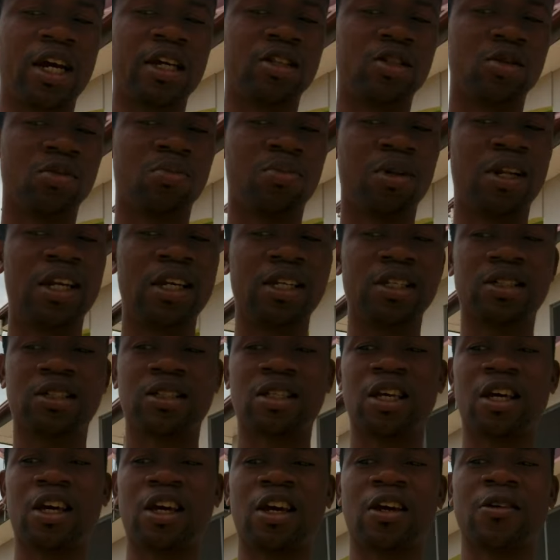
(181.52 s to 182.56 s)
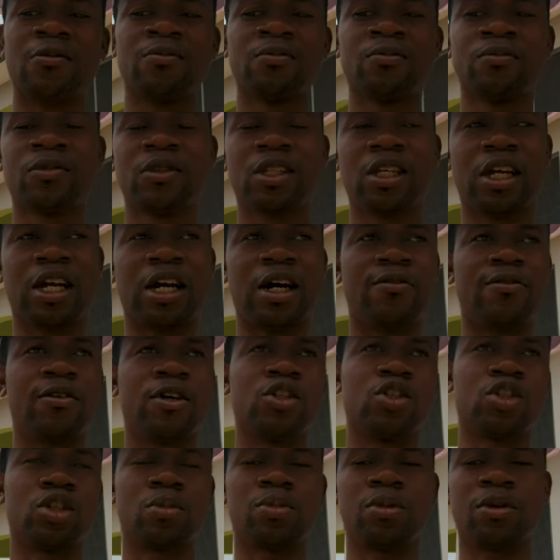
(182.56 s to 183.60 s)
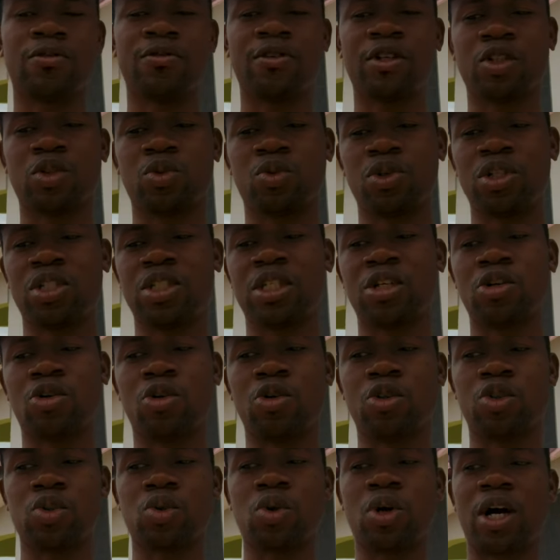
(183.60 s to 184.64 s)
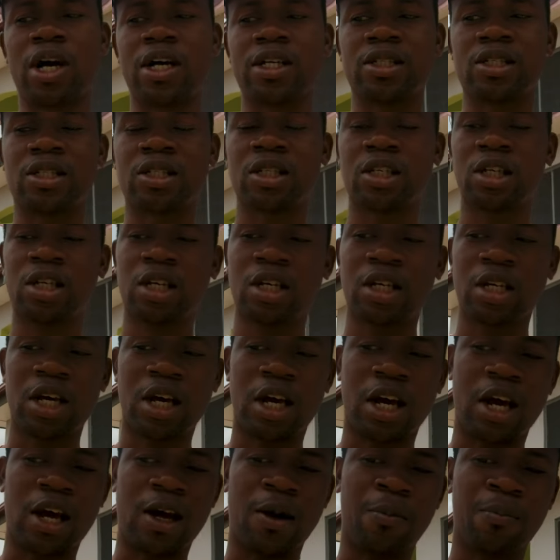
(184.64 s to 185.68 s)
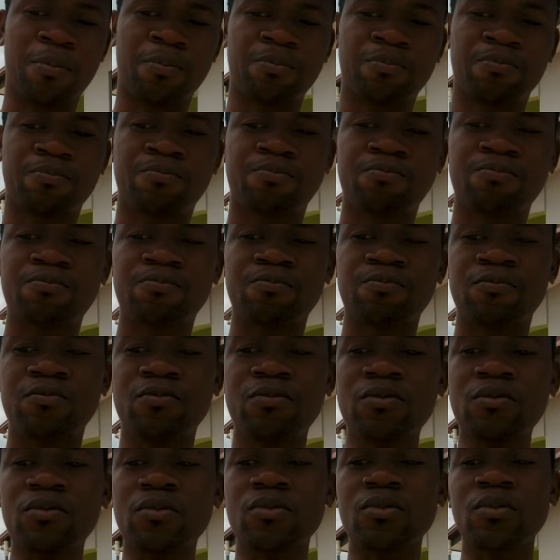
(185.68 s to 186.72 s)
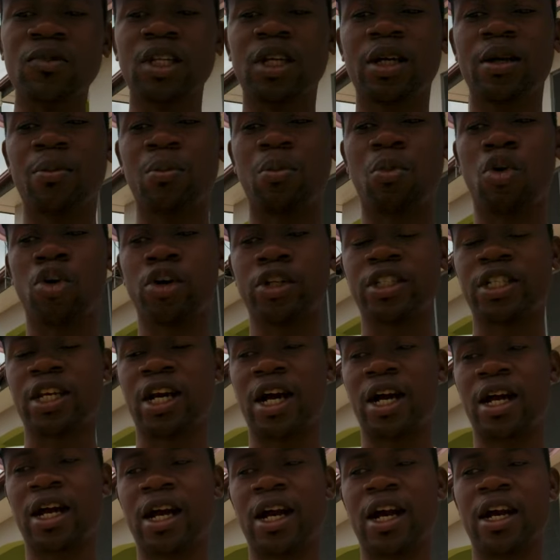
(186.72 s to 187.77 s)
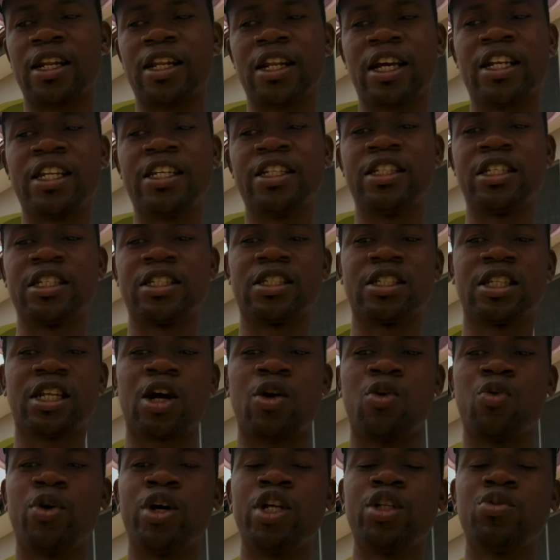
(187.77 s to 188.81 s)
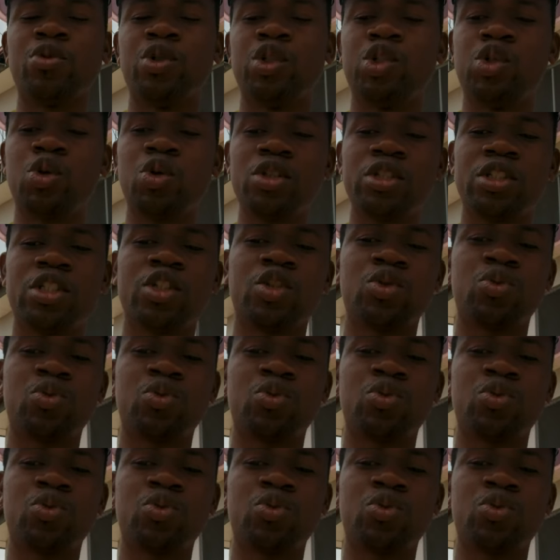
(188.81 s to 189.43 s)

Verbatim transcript: ahead to place the cover on top of it, which also has um, mortar underneath it. Now, when we chose